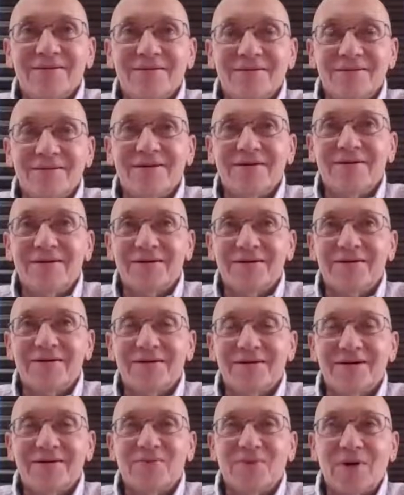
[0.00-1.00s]
Yeah,
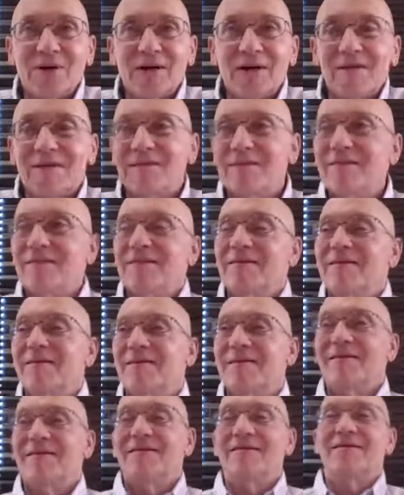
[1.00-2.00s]
that's why I've
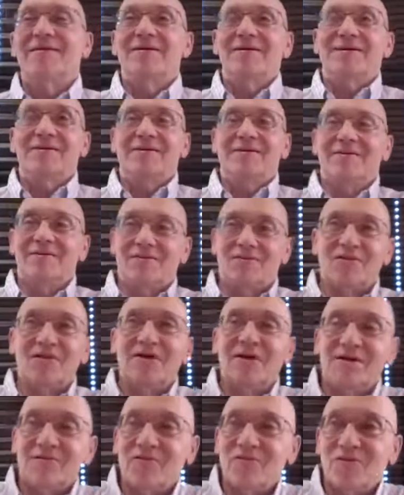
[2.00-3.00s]
been
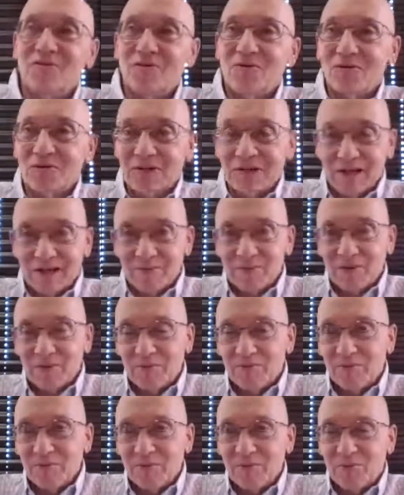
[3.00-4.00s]
thinking for a long time to
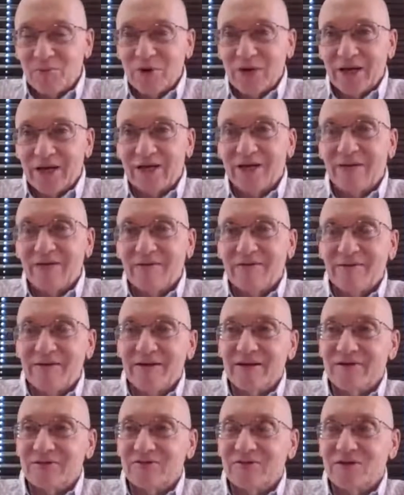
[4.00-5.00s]
bring it into
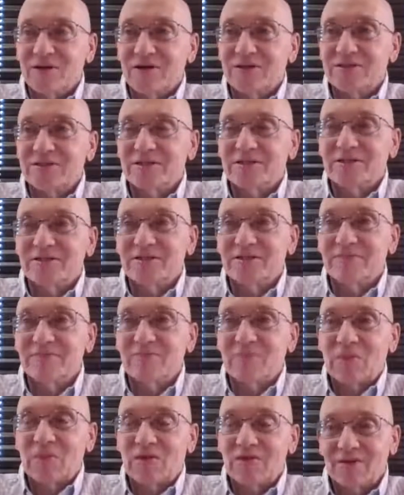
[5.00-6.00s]
the instructions
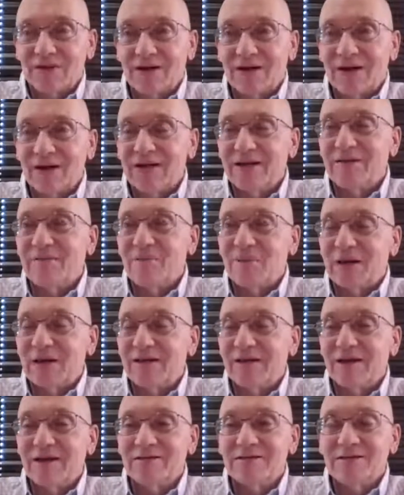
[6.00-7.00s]
for the guided
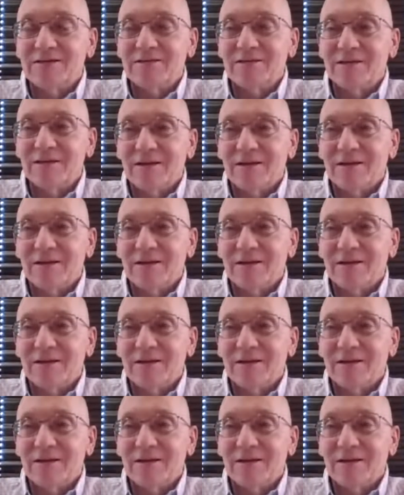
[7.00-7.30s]
meditation.